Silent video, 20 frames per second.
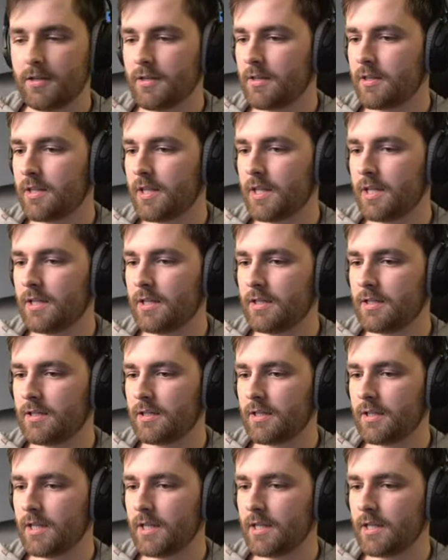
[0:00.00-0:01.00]
thing
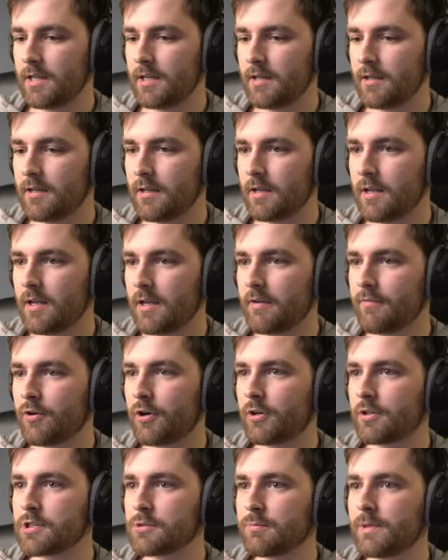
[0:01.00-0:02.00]
in a uh,
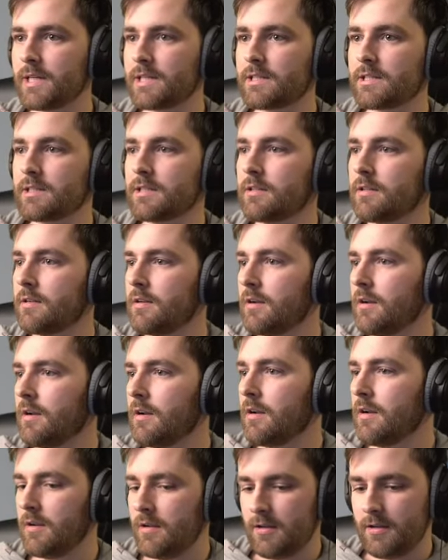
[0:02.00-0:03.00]
vertical split.
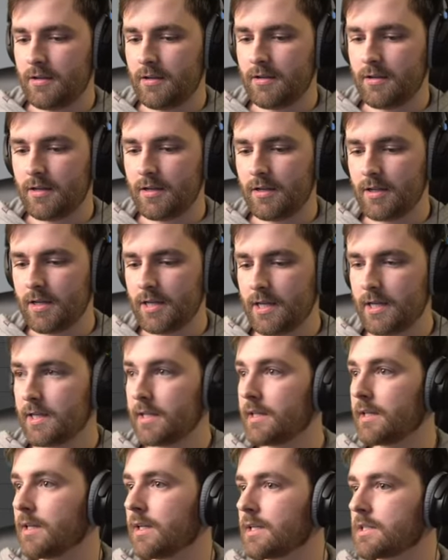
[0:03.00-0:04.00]

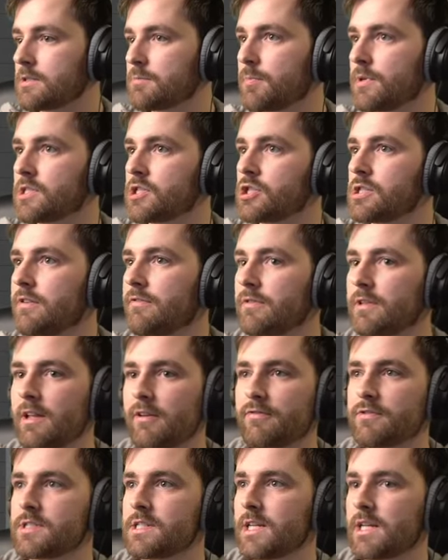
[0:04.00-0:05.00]
And let's press Shift
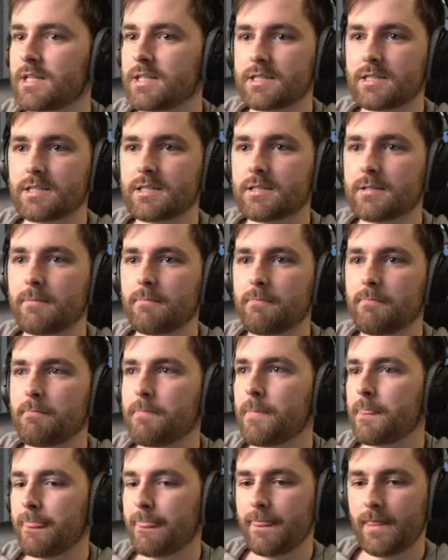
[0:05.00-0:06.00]
F6.
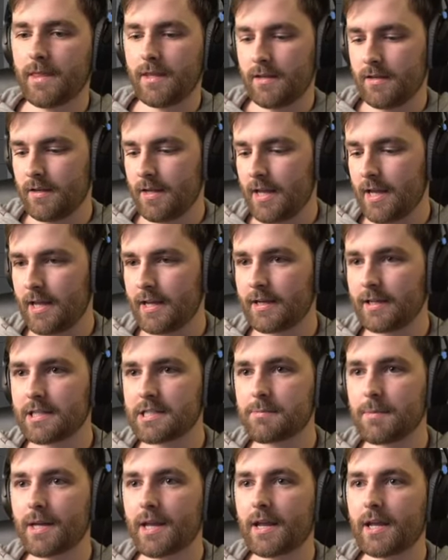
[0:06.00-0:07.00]
And let's
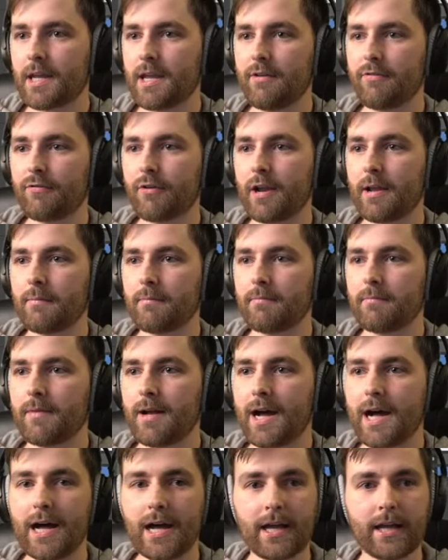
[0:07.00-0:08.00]
make a keyframe,
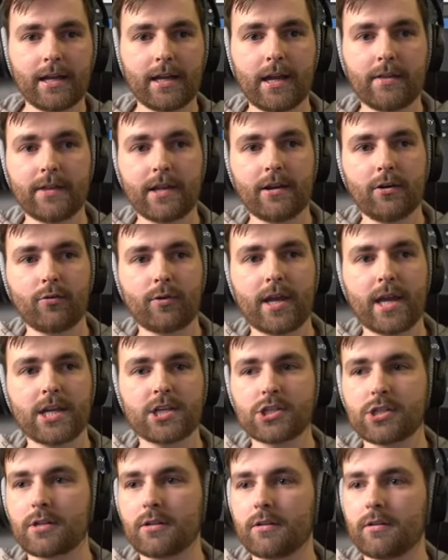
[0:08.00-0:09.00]
I, and then
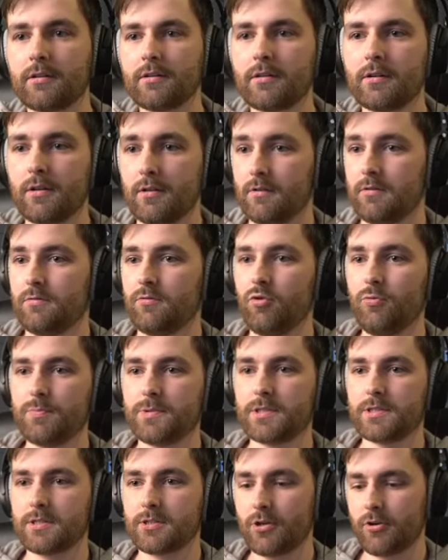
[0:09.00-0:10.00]
location. Oops,
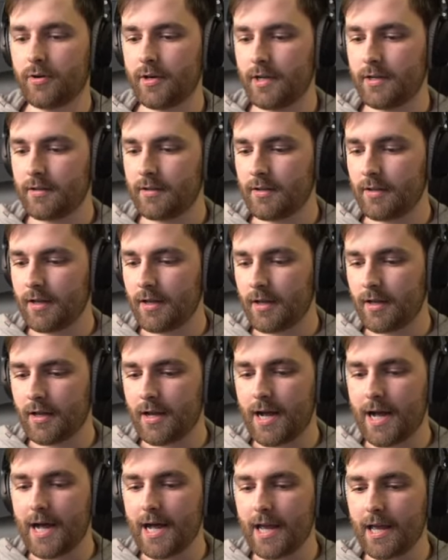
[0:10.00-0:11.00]
sorry, uh,
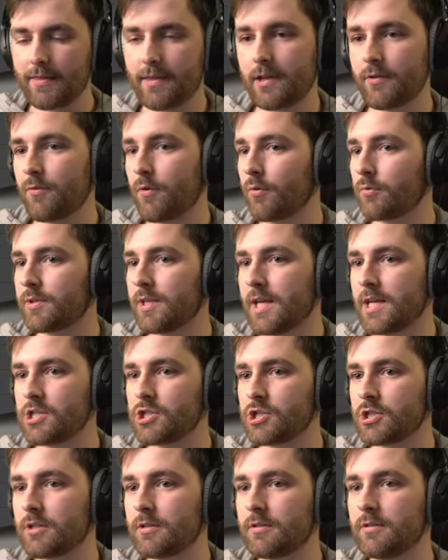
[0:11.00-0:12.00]
I and then
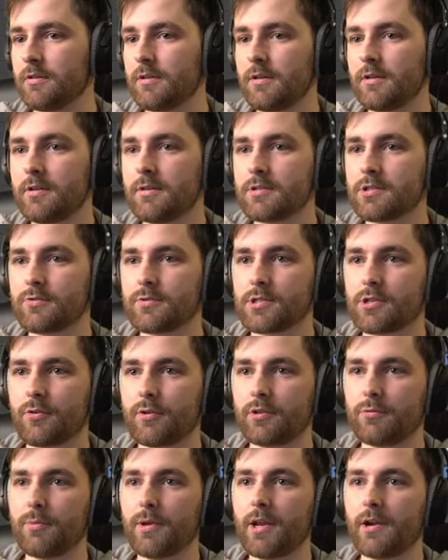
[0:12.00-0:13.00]
rotation. So it's going
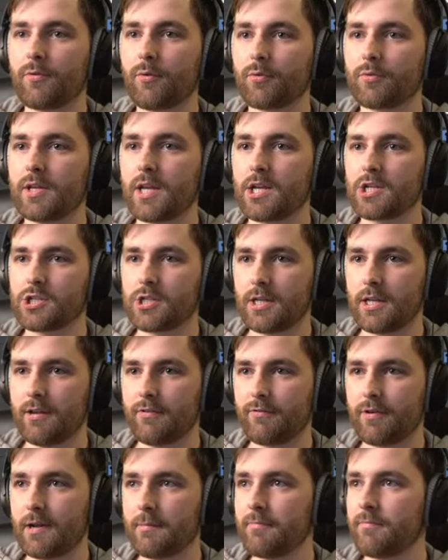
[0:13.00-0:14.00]
to be a rotation
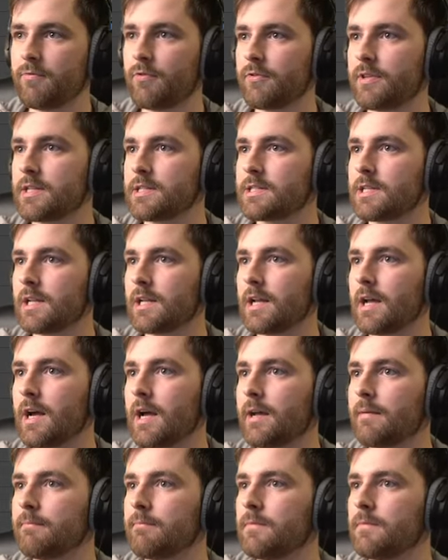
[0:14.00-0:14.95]
keyframe for this little guy.